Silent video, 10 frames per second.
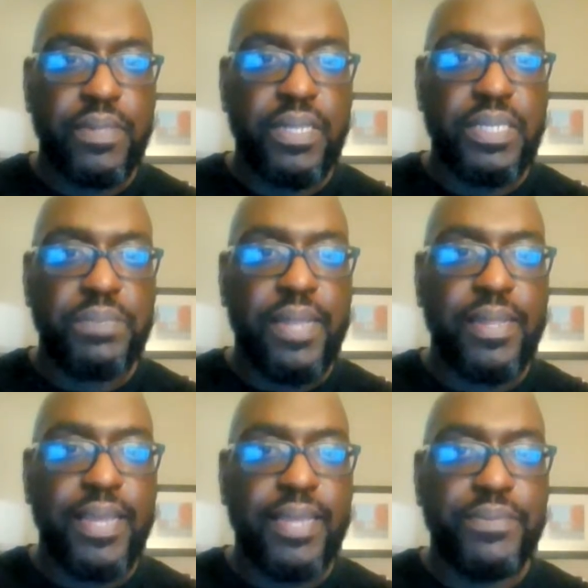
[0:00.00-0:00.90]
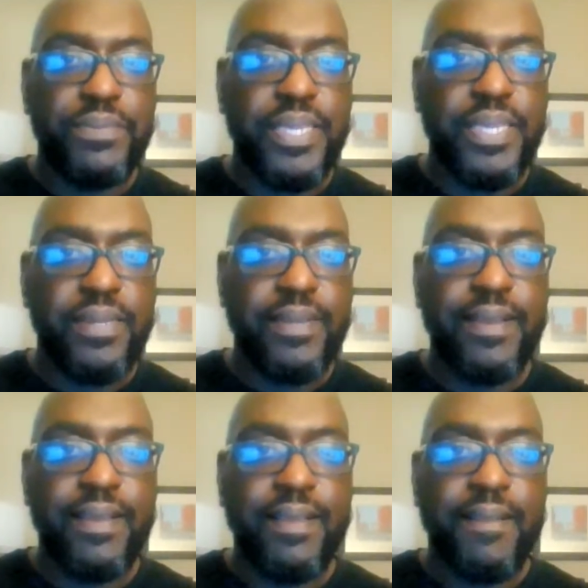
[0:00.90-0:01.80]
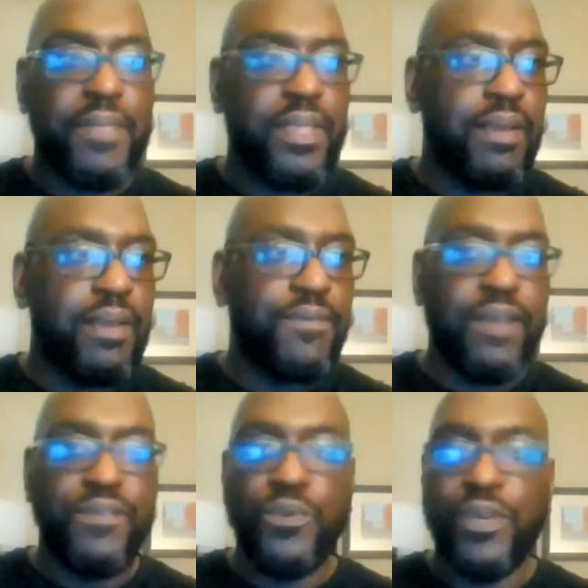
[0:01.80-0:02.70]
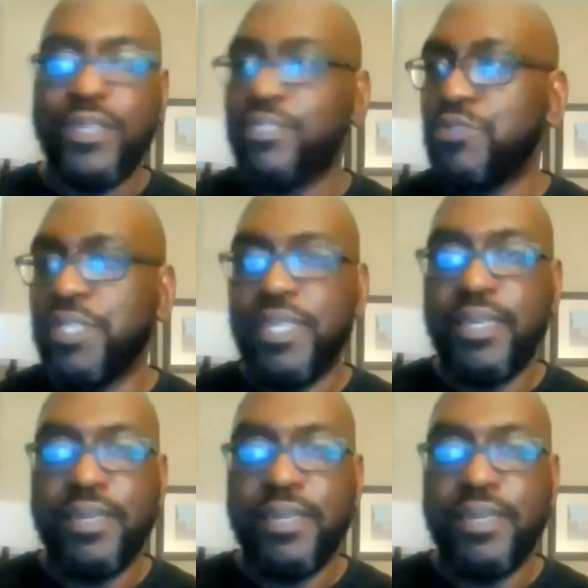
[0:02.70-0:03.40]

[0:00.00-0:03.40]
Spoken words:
Spotlight me for everyone to see.